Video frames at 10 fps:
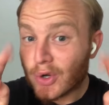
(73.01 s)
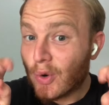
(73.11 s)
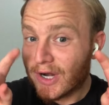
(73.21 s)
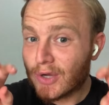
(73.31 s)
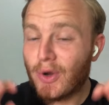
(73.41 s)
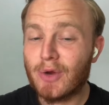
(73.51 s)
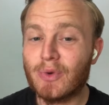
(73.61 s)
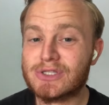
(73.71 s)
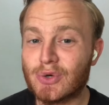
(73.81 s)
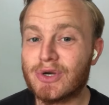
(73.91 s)
quote unquote,
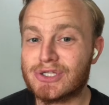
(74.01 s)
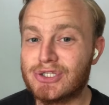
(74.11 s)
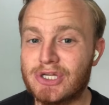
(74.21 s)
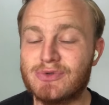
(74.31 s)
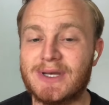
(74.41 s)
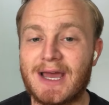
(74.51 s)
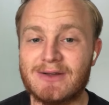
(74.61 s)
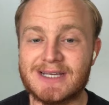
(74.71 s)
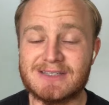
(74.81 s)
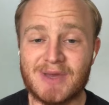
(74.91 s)
what's called a surgery
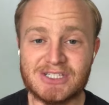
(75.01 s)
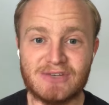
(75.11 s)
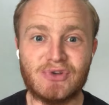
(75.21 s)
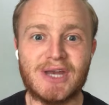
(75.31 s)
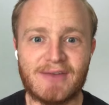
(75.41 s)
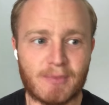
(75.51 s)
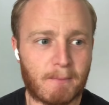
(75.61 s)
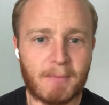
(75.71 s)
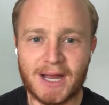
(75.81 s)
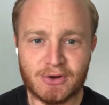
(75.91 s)
nowadays. Imagine if you could have a
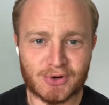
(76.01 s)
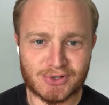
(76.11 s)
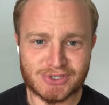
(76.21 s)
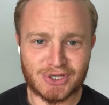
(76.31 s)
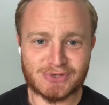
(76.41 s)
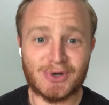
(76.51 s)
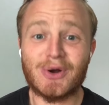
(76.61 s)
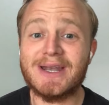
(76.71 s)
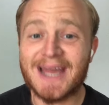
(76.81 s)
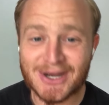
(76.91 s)
microsurgery
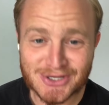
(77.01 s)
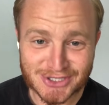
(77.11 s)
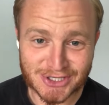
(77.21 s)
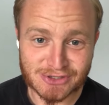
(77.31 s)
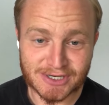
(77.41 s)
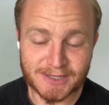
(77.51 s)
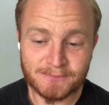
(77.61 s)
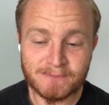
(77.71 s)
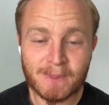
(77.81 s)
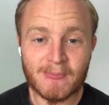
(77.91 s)
or a nanosurgery
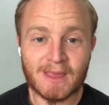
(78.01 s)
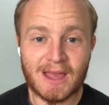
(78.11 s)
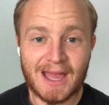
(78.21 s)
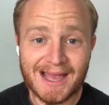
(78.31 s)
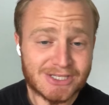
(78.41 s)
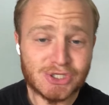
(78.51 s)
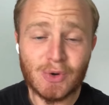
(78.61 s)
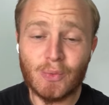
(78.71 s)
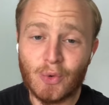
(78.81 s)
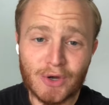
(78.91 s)
as you
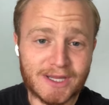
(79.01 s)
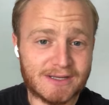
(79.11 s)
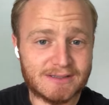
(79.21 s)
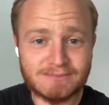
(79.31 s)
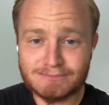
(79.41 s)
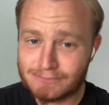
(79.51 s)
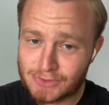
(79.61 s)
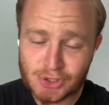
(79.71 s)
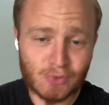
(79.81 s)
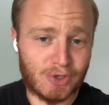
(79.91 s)
were walking
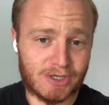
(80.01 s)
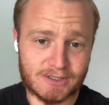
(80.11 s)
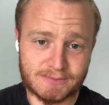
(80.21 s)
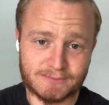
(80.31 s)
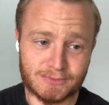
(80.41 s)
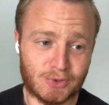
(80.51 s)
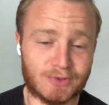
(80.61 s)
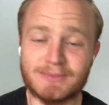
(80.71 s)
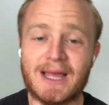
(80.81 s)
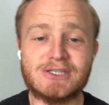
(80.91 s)
to work
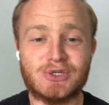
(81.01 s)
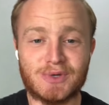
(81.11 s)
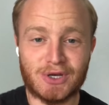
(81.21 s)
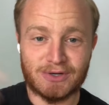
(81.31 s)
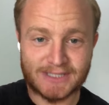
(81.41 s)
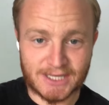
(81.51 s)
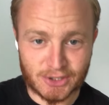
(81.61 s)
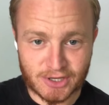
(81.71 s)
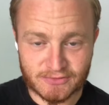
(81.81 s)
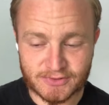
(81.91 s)
or as you were going to get
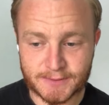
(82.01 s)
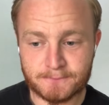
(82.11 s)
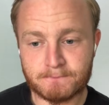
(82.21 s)
your coffee.